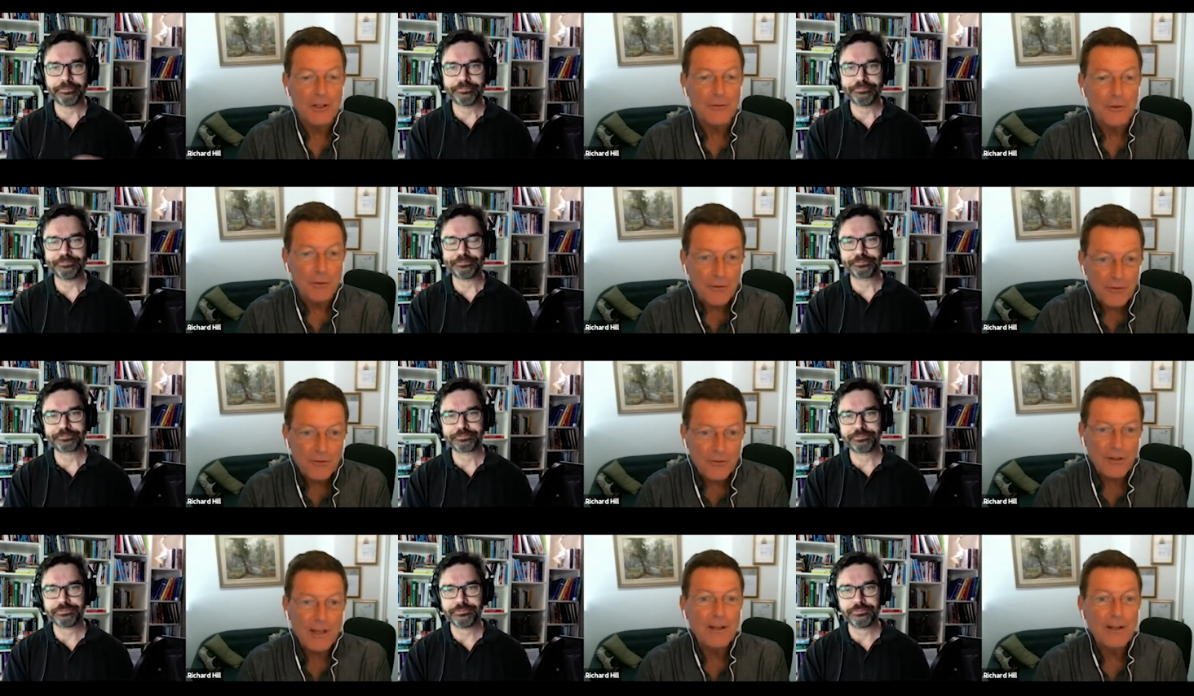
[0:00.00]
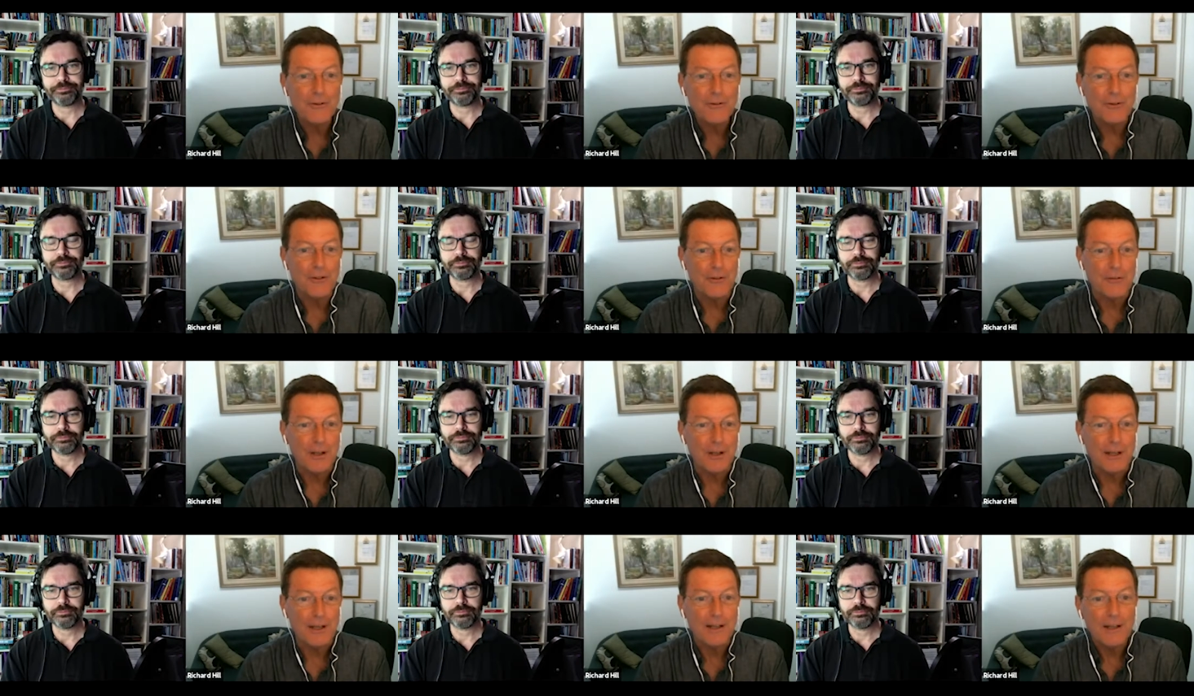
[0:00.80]
Speaker 1: you a single
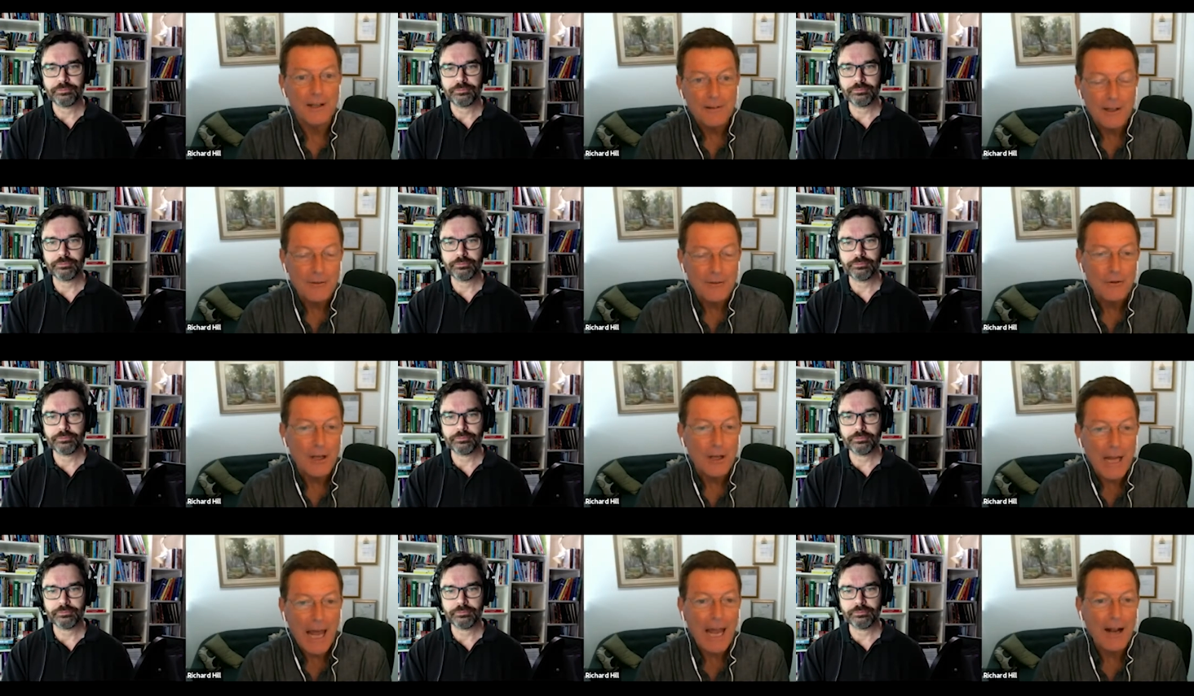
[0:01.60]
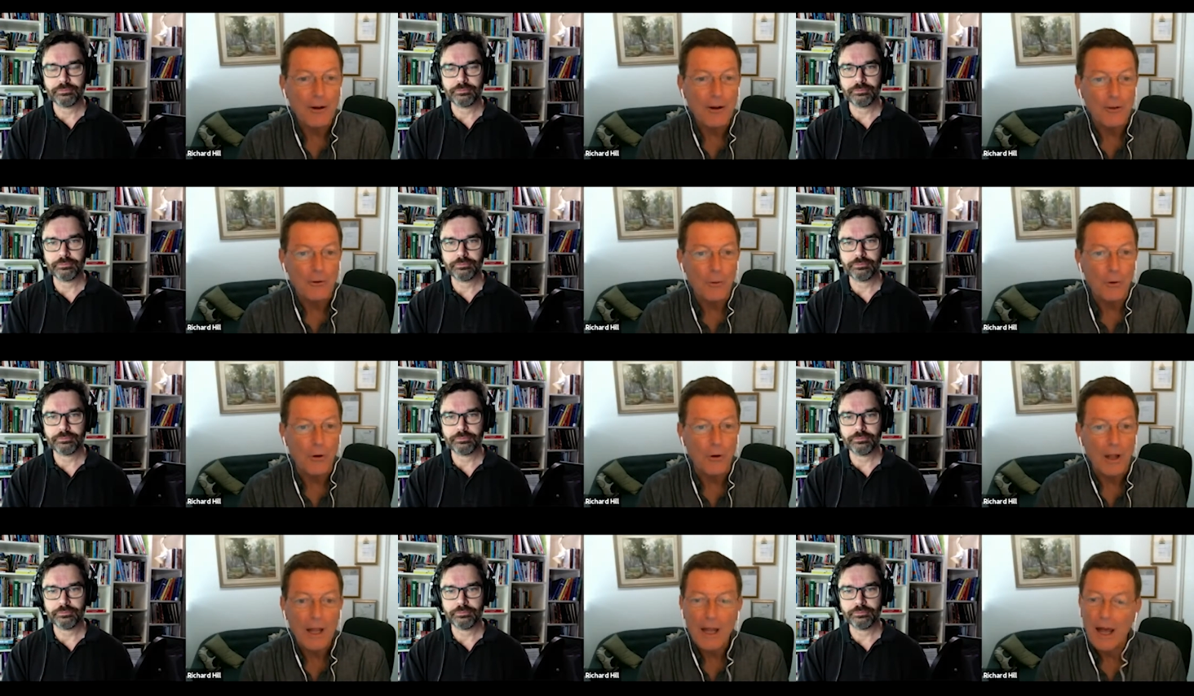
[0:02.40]
certificate that you can hang on the
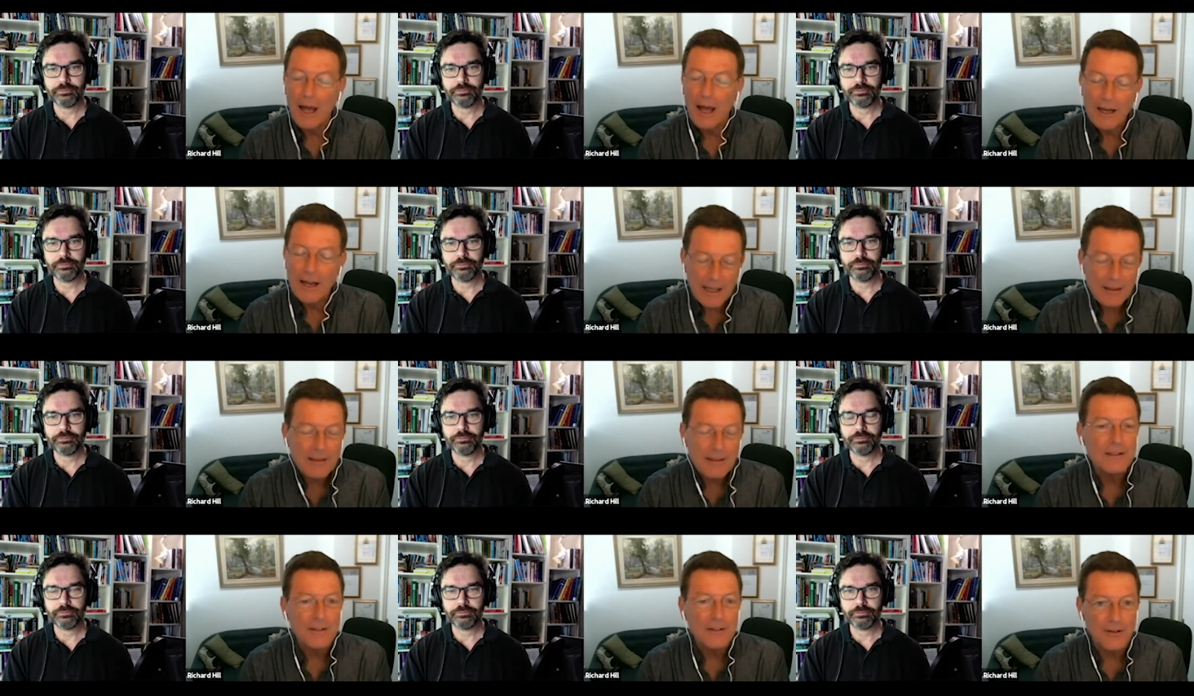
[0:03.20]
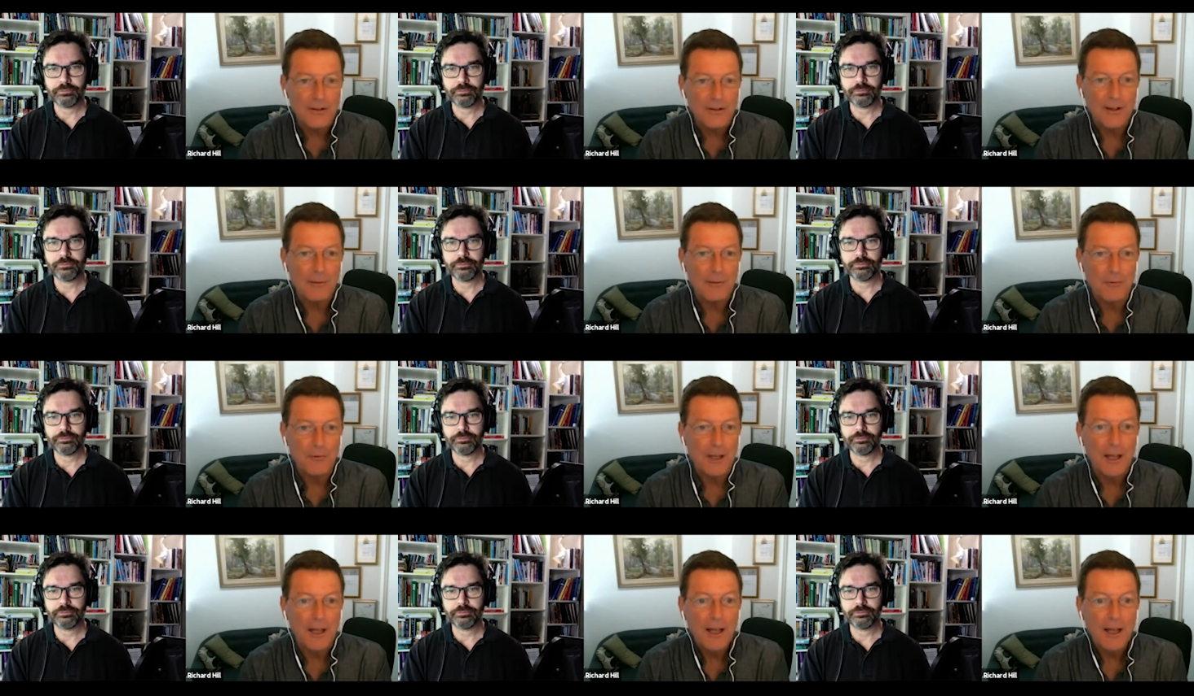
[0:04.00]
wall. And I think this is
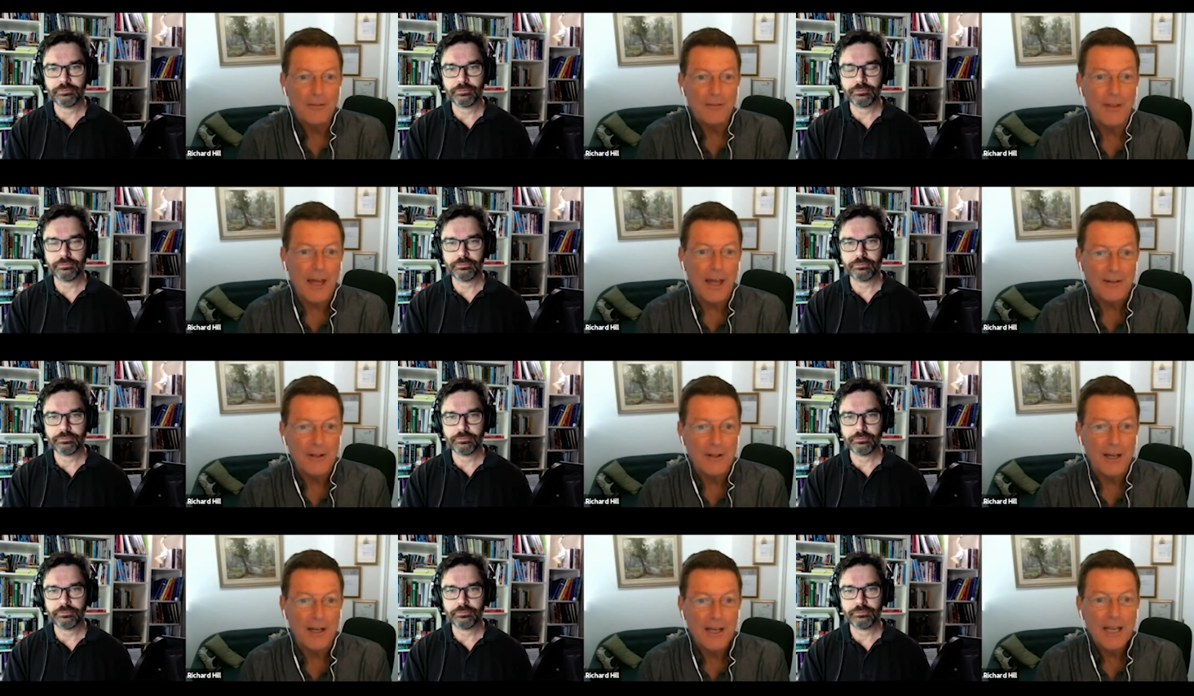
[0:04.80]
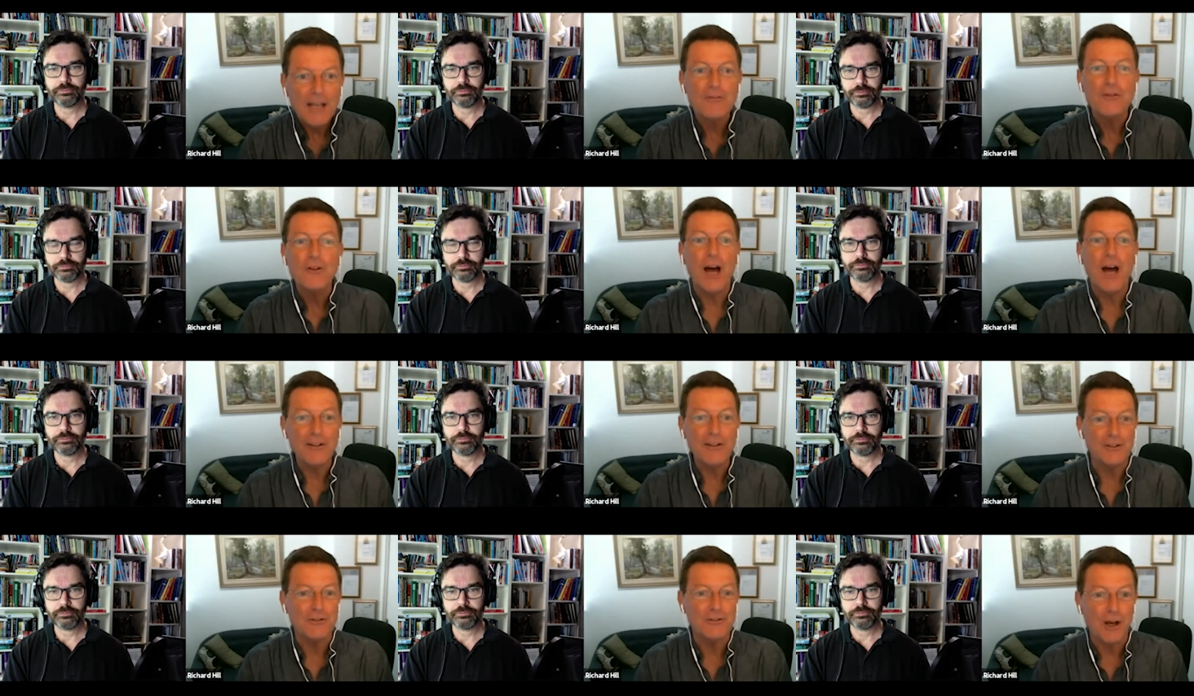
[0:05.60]
something that uh, is nice
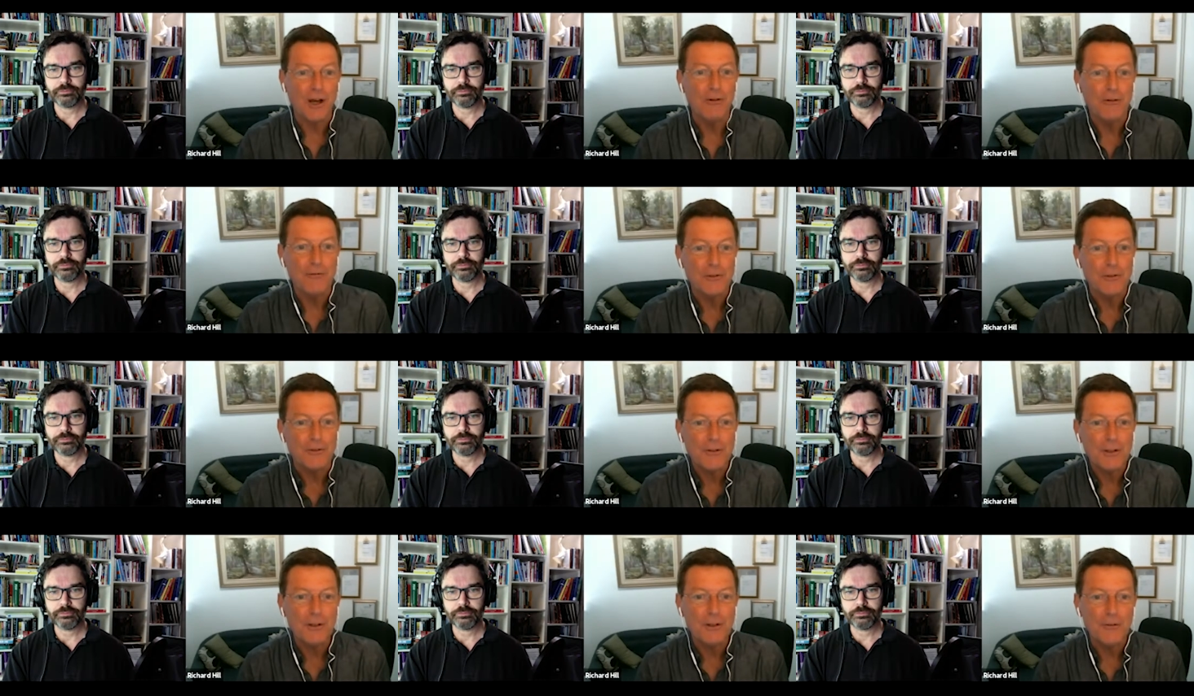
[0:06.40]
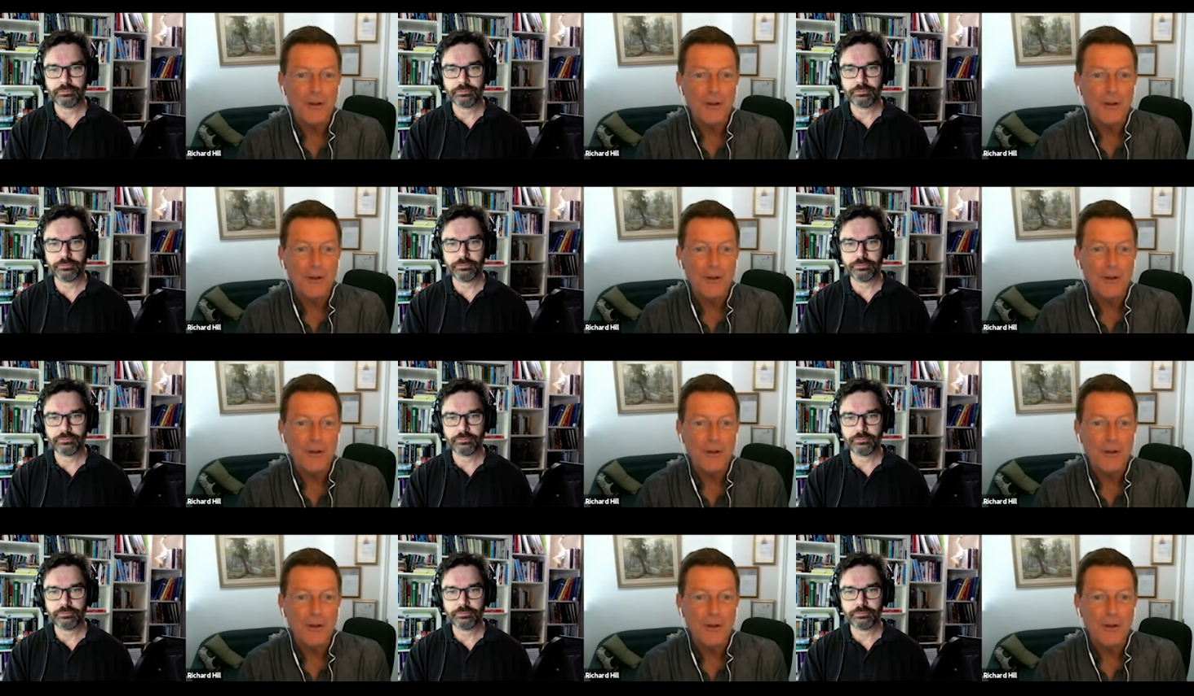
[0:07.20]
to show off your skills,